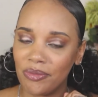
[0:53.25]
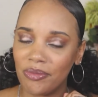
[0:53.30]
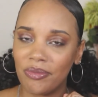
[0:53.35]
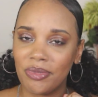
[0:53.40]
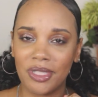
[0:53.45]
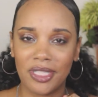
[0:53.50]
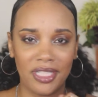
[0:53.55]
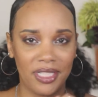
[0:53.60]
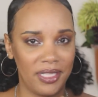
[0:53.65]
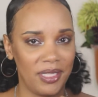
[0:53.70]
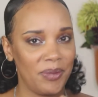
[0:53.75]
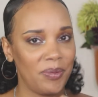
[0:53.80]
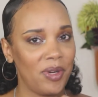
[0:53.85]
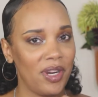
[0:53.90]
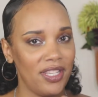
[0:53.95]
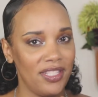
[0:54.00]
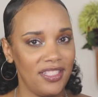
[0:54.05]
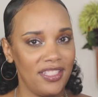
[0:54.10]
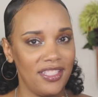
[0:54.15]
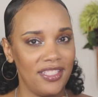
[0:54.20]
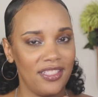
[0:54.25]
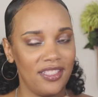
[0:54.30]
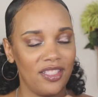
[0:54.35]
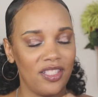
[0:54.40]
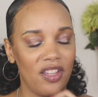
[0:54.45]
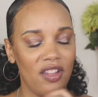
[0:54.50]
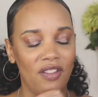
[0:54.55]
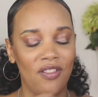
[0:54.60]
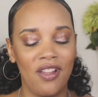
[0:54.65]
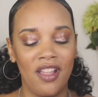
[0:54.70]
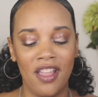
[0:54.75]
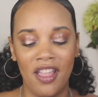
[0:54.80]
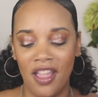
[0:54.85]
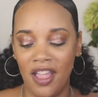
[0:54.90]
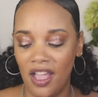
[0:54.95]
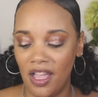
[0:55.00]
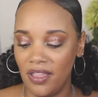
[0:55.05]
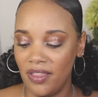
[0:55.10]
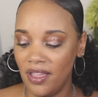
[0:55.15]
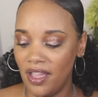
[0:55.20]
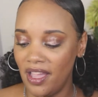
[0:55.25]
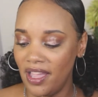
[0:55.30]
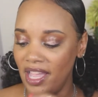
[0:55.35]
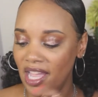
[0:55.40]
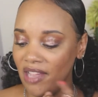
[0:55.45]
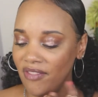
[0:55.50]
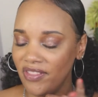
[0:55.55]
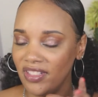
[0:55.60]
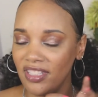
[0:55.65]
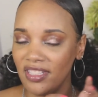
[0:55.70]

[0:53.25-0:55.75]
but she's pricey. So I have